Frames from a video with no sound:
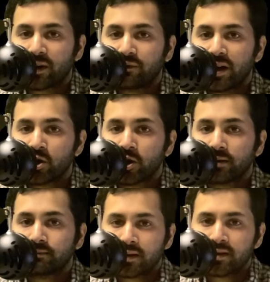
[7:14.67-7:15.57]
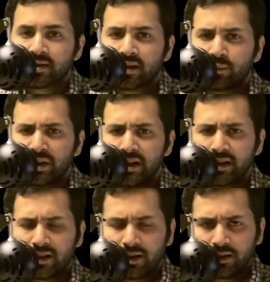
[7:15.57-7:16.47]
Invasion. It is going to be, I
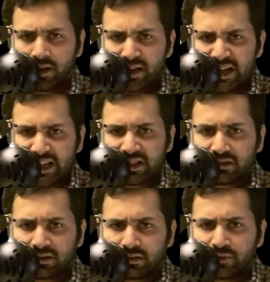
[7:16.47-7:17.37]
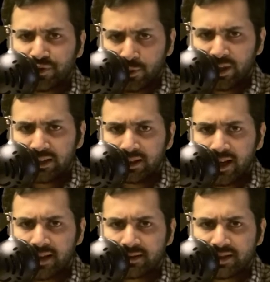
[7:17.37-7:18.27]
think, a Nick
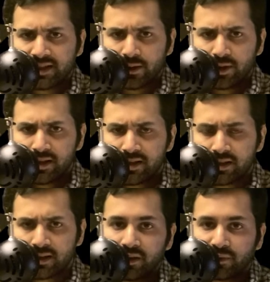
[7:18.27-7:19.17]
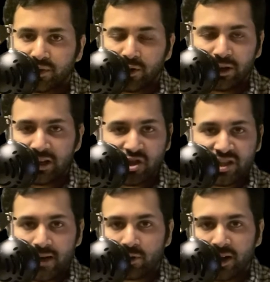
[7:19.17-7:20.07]
Fury-led series. Nick Fury, he just
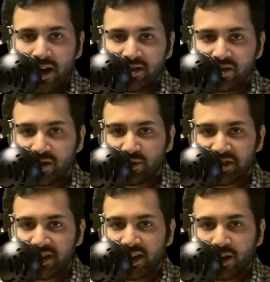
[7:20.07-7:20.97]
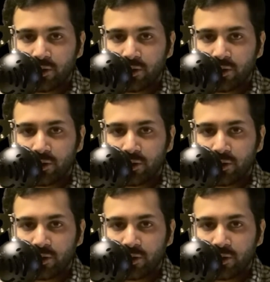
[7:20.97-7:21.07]
never dies. He's always sticking